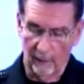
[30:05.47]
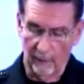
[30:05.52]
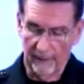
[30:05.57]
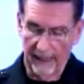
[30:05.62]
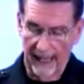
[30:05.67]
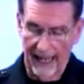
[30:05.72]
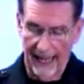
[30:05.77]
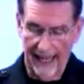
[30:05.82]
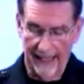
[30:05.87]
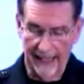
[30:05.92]
was
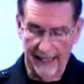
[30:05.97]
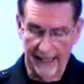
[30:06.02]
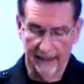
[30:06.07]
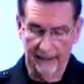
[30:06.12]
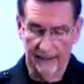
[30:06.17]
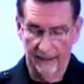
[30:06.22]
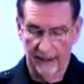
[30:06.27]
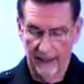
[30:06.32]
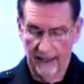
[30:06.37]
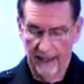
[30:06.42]

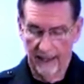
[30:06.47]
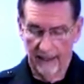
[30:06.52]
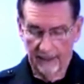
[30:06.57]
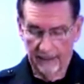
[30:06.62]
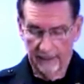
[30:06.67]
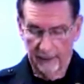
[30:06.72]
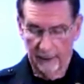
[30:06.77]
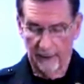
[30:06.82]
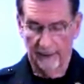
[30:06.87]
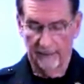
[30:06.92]
hanging,
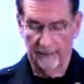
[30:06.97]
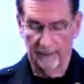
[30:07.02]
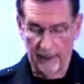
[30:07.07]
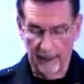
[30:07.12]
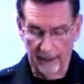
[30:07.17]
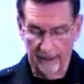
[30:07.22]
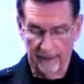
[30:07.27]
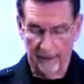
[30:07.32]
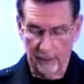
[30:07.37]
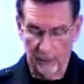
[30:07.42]
to the
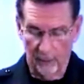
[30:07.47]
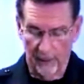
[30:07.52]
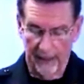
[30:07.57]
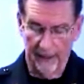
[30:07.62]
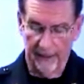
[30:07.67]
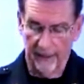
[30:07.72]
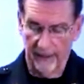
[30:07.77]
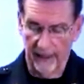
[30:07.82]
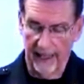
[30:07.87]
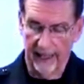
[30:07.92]
front of the
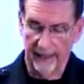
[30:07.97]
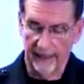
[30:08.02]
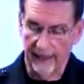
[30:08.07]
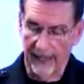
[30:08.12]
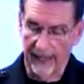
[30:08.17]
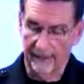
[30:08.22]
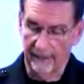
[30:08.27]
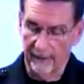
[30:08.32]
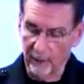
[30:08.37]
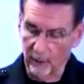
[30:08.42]
swing set,
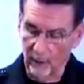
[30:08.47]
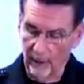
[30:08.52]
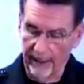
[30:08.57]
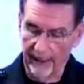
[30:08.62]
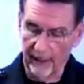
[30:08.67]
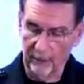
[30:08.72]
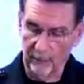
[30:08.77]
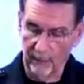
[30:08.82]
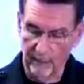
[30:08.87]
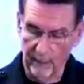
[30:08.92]
and the
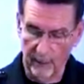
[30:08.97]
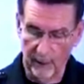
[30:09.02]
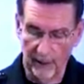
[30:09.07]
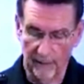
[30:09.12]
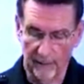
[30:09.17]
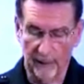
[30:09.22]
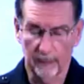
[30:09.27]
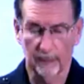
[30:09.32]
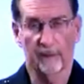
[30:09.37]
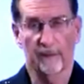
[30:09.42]
swings were
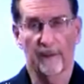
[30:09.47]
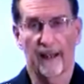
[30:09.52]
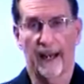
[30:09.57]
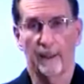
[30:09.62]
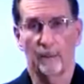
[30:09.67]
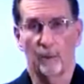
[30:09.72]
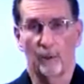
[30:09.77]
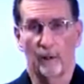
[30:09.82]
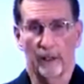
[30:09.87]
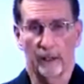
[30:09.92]
moved to
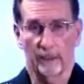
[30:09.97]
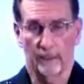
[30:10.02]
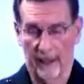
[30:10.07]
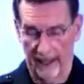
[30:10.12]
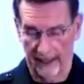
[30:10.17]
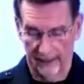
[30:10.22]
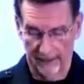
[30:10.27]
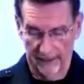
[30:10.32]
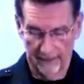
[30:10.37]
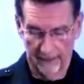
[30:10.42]
provide
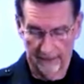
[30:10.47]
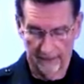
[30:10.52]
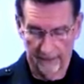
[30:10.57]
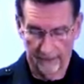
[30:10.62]
workspace.